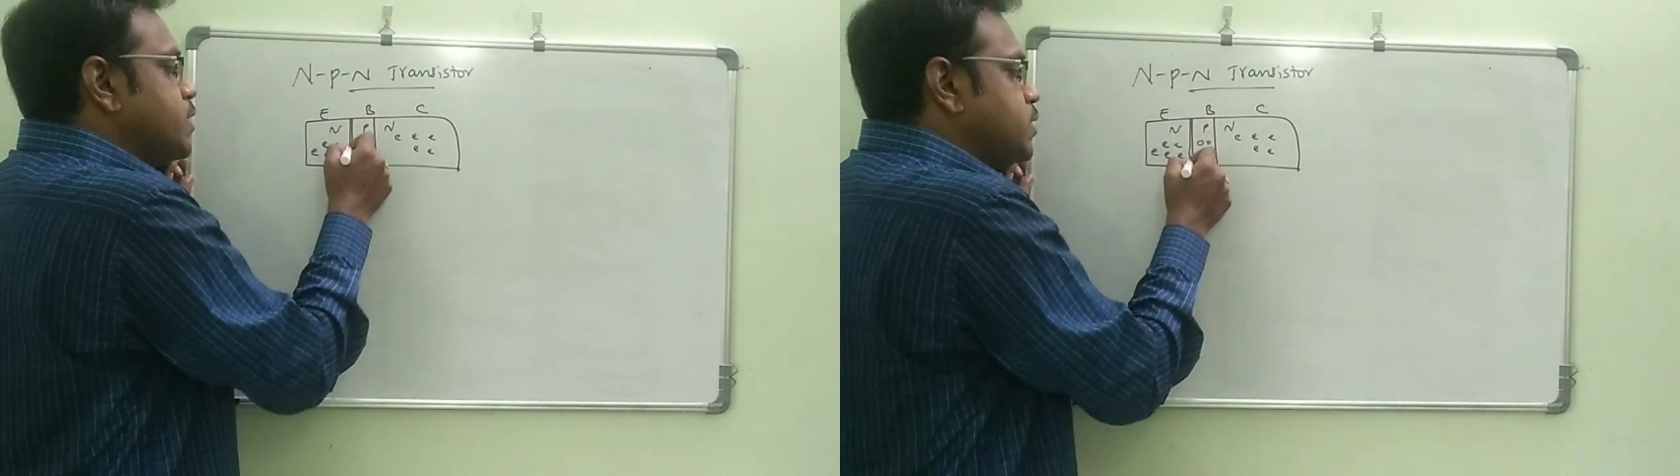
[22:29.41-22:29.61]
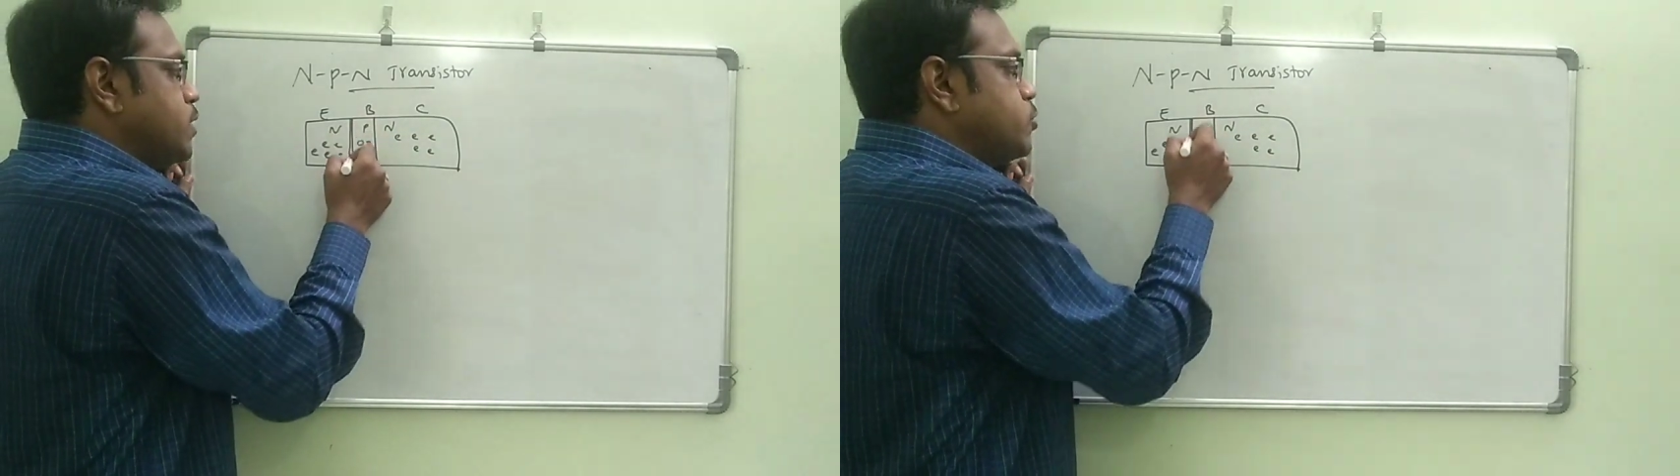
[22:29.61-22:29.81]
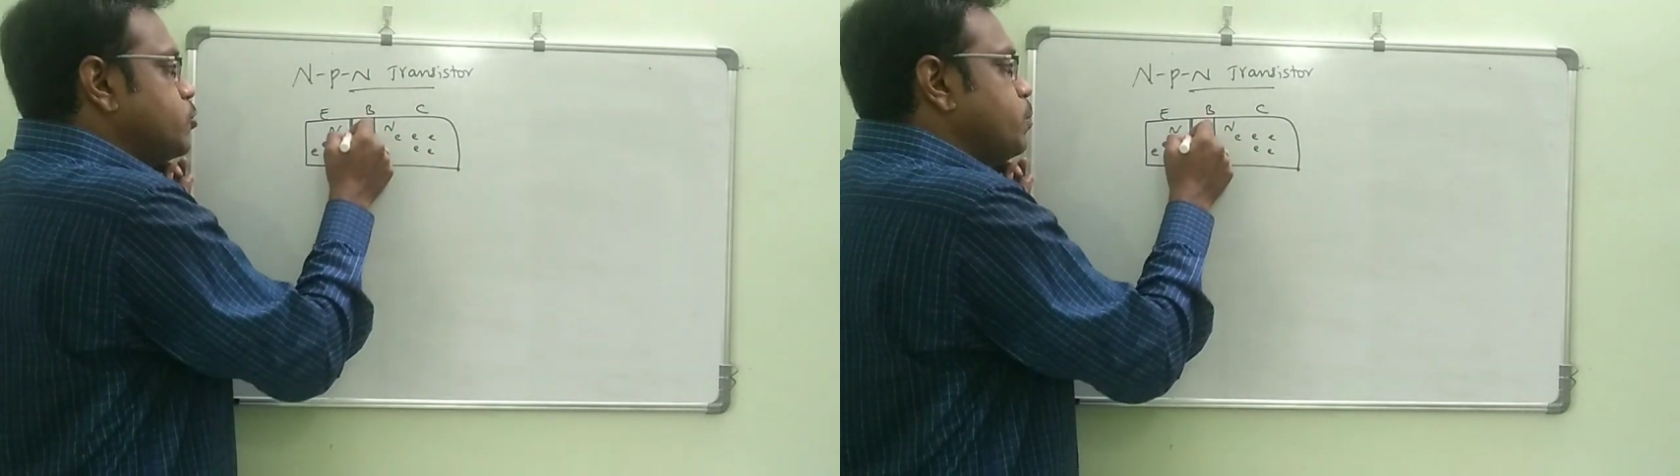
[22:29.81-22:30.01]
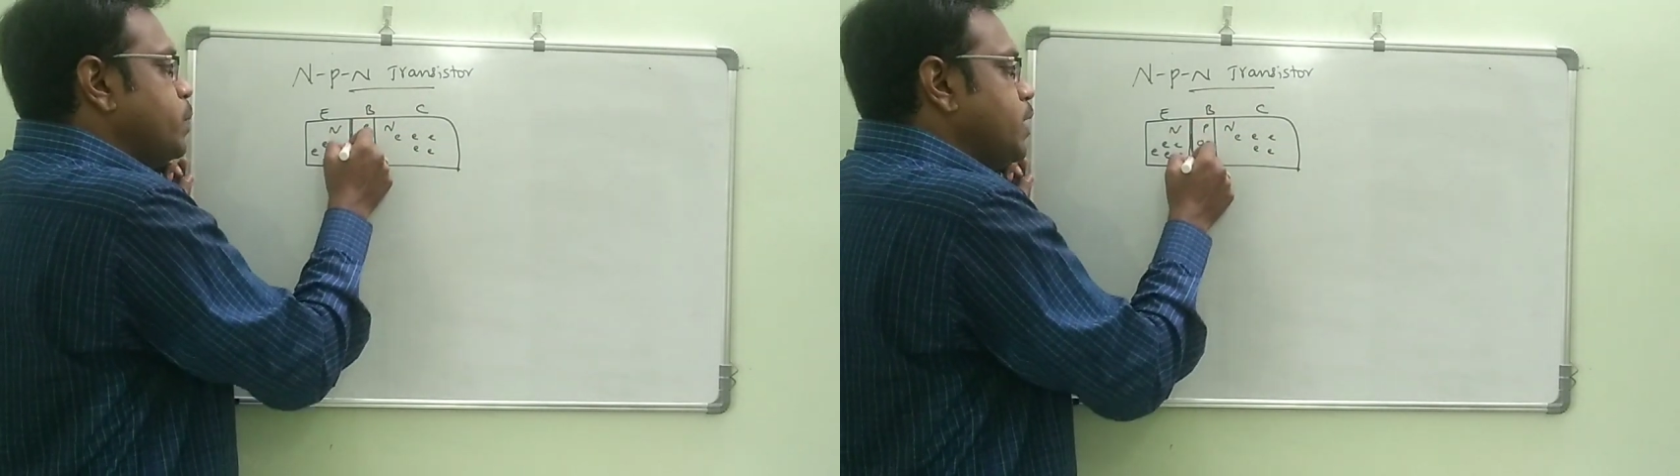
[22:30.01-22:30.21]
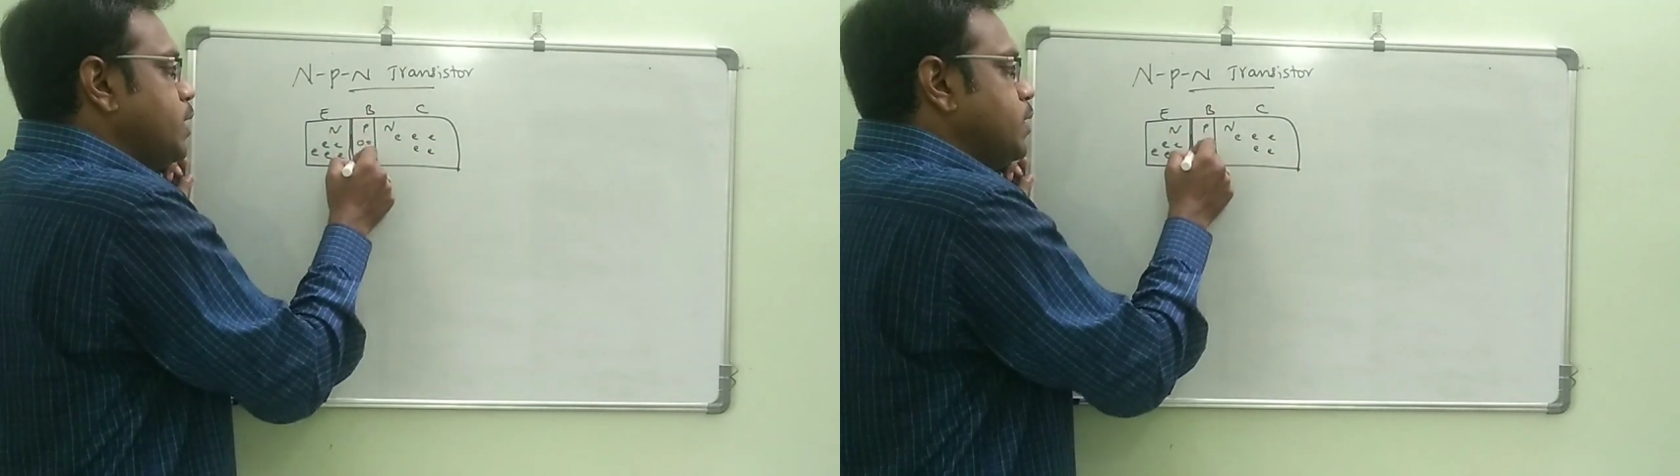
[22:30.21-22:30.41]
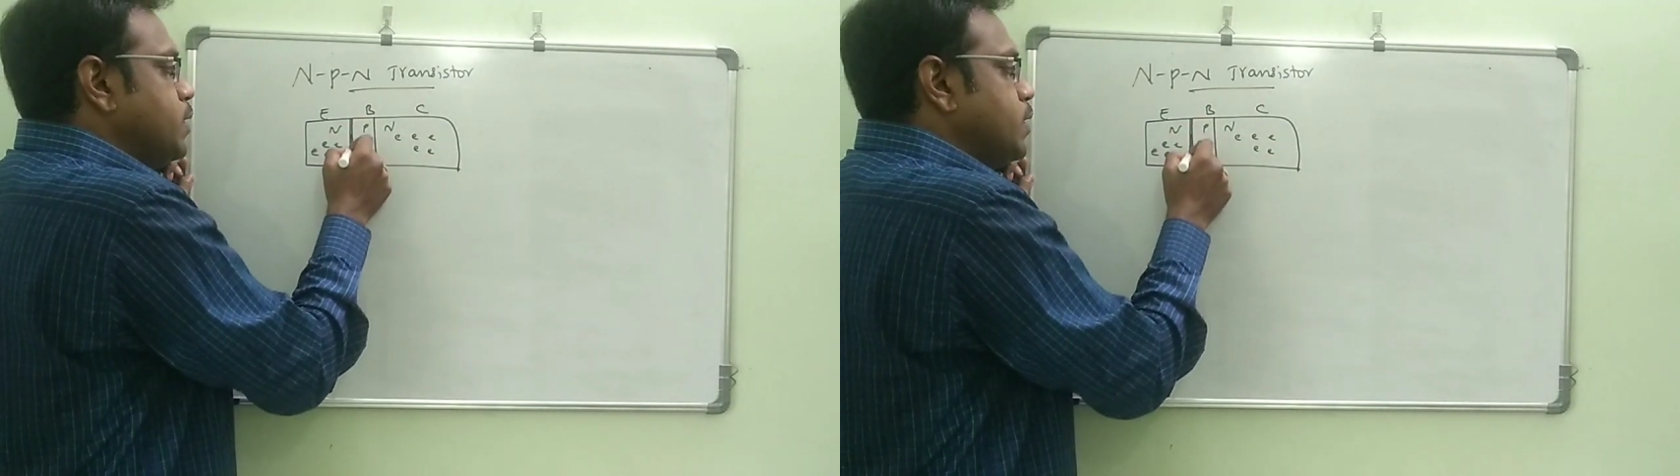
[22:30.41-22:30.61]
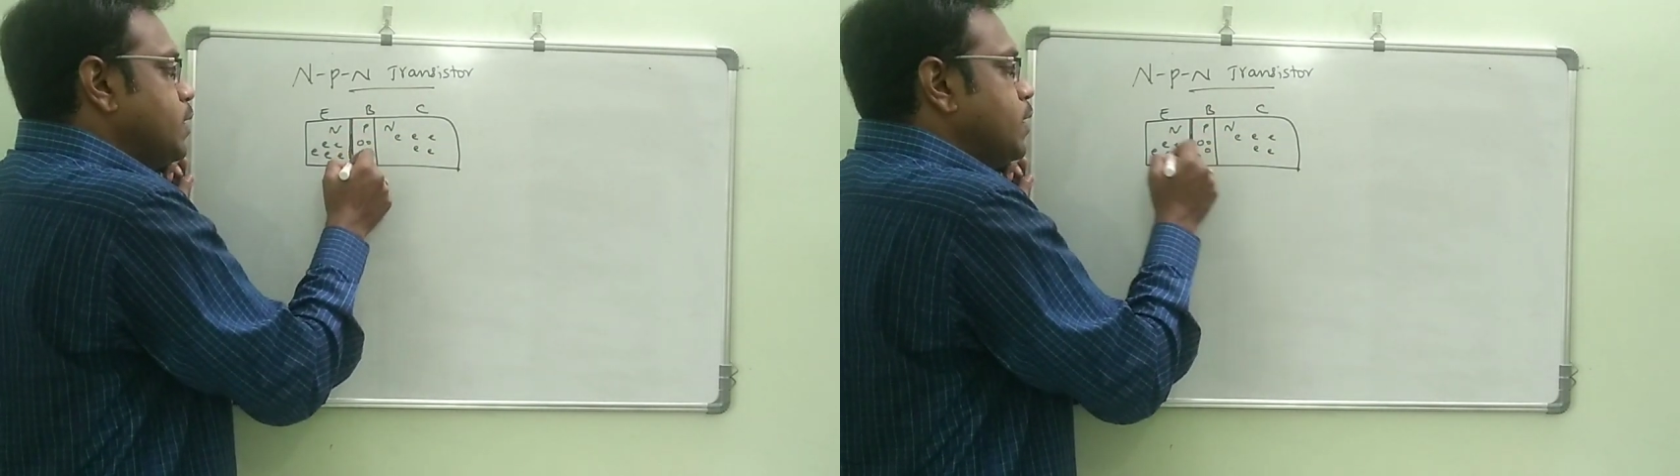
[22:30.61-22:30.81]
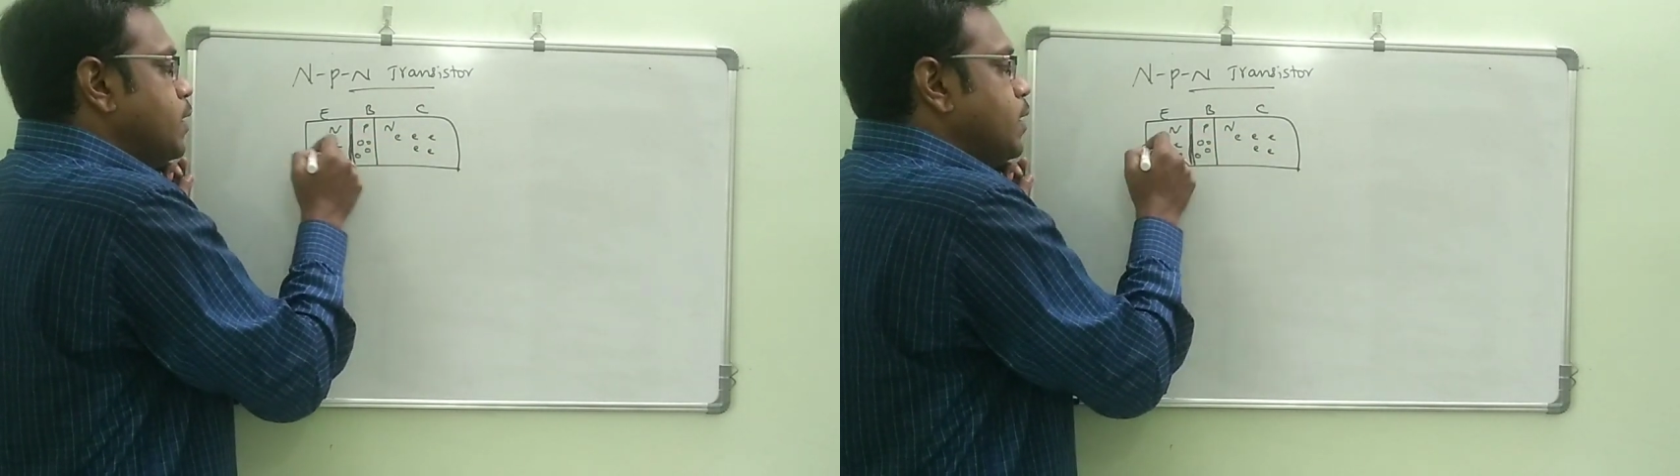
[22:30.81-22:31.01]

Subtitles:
junction should be